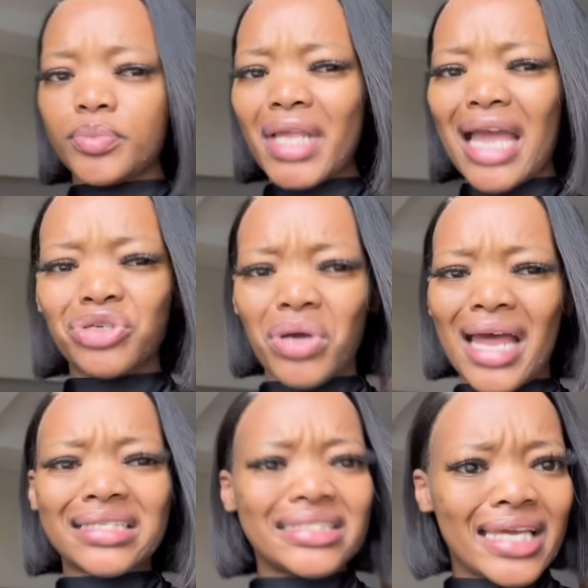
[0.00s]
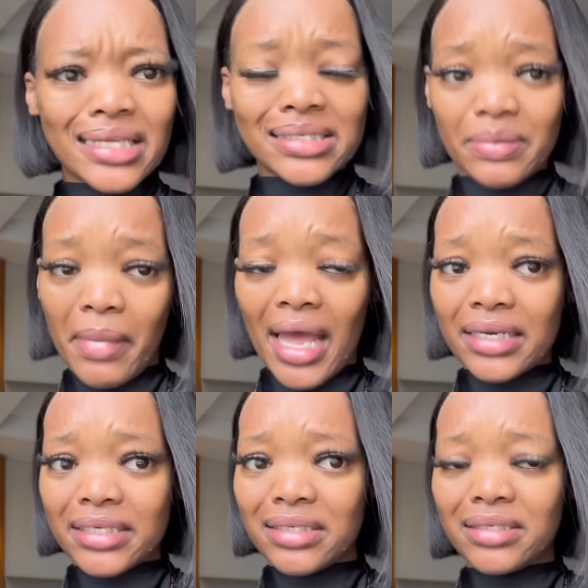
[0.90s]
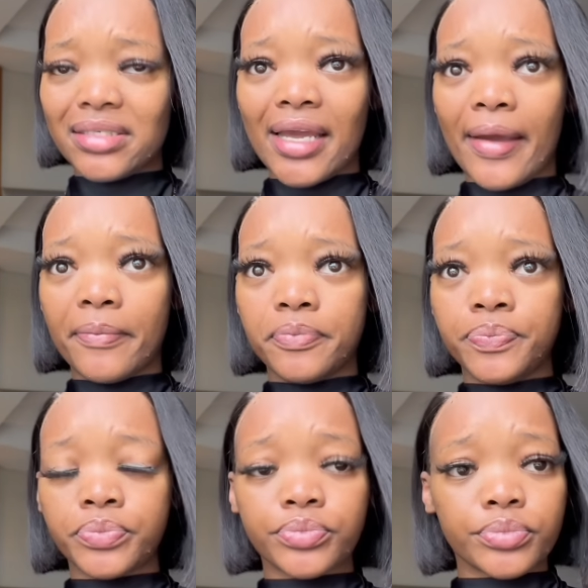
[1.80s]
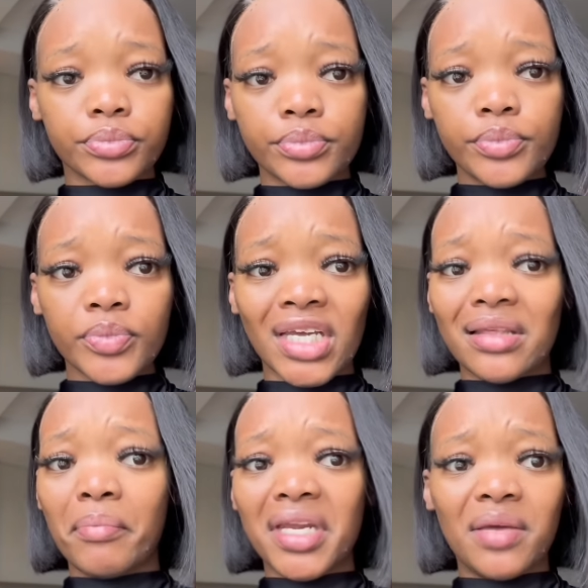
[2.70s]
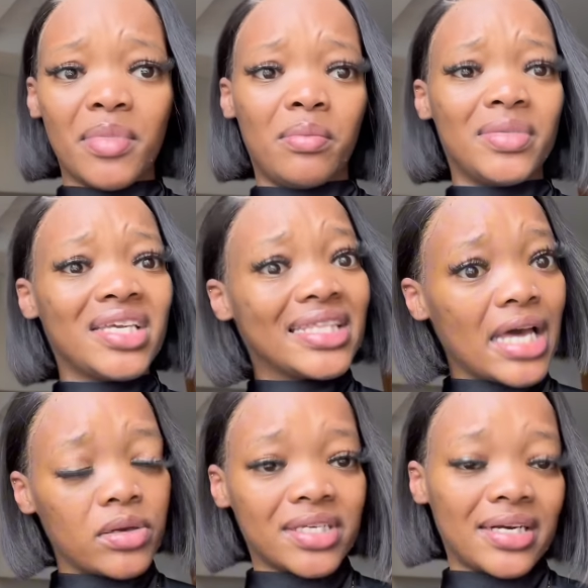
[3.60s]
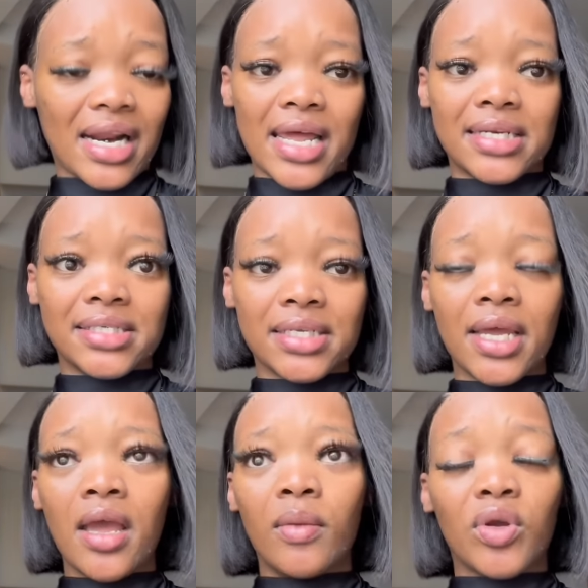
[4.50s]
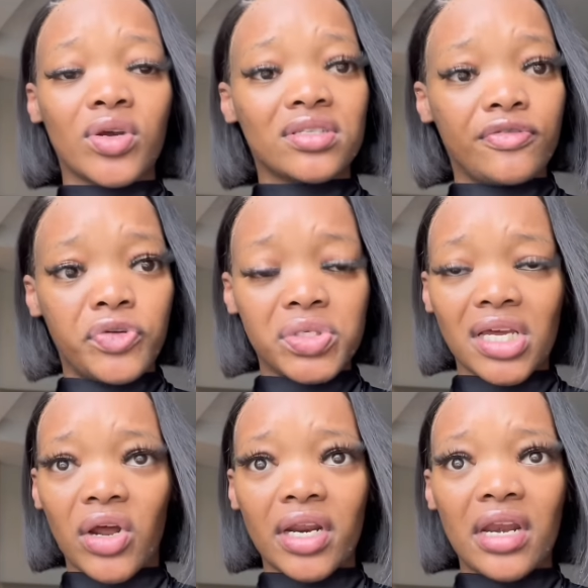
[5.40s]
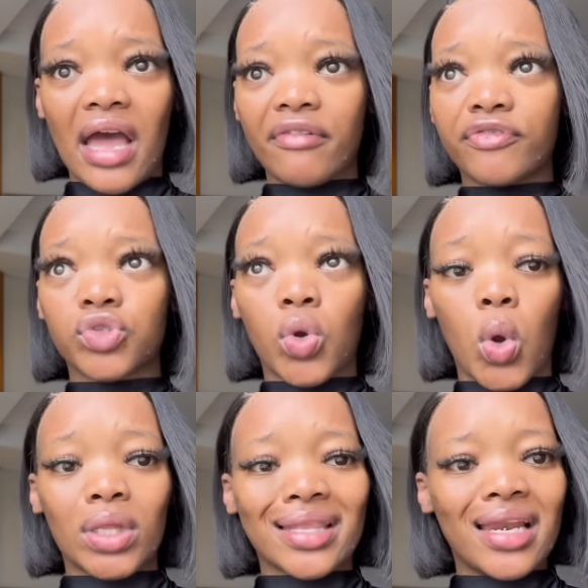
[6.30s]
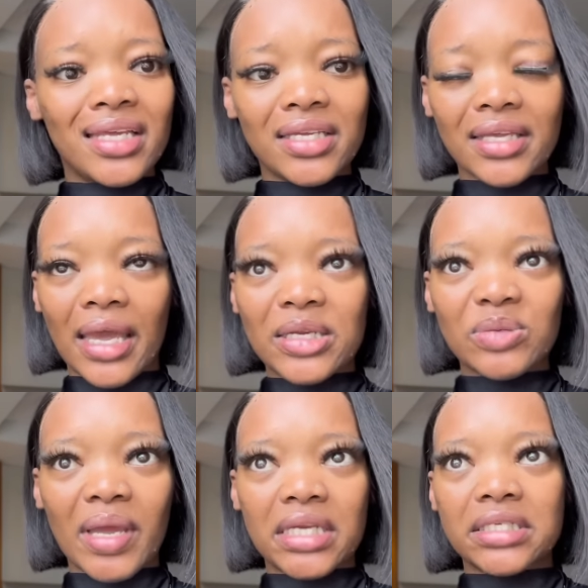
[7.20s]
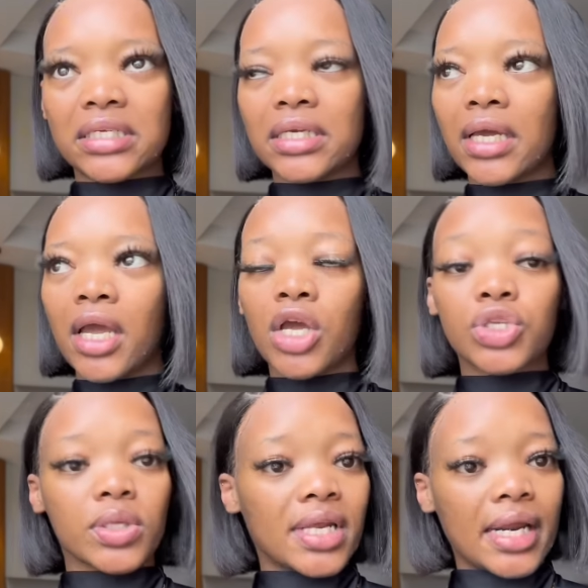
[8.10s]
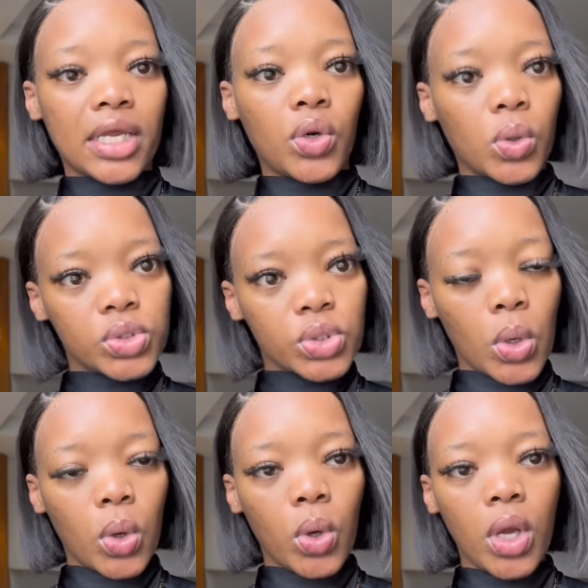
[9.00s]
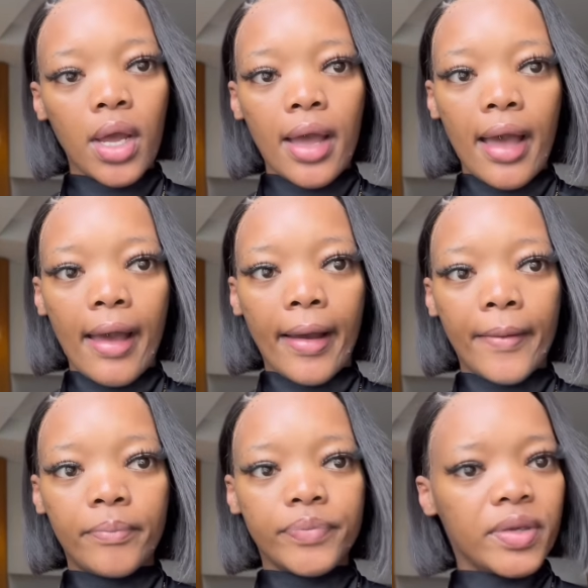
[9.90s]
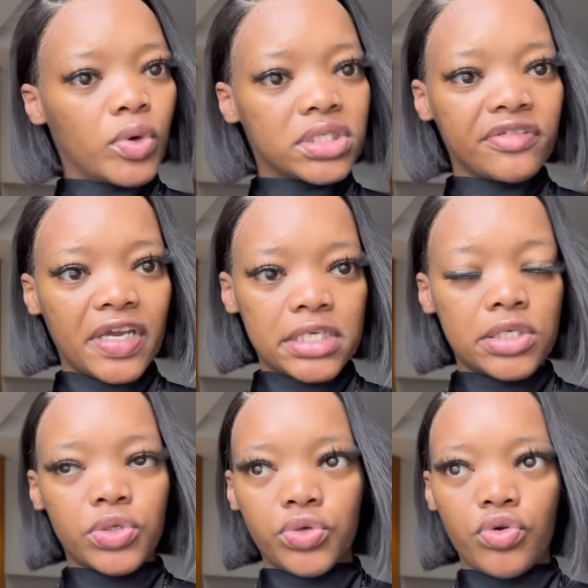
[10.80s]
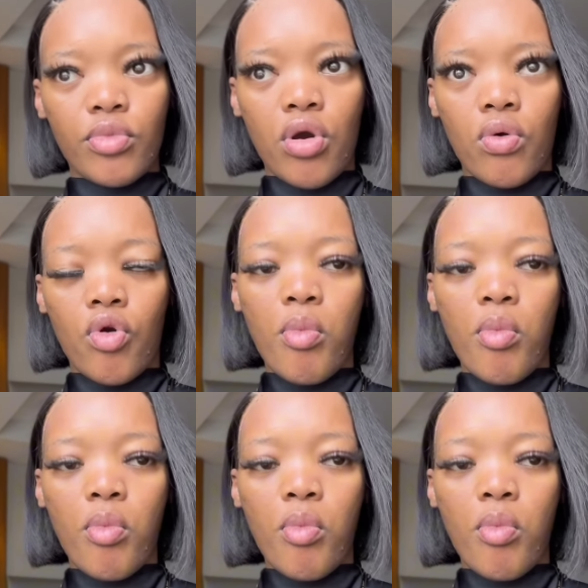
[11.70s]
I don't, and yenzi mali, the minimum, 1,000 rand, because the views are not enough. So, ngicela engagement so that I can also be motivated to do more.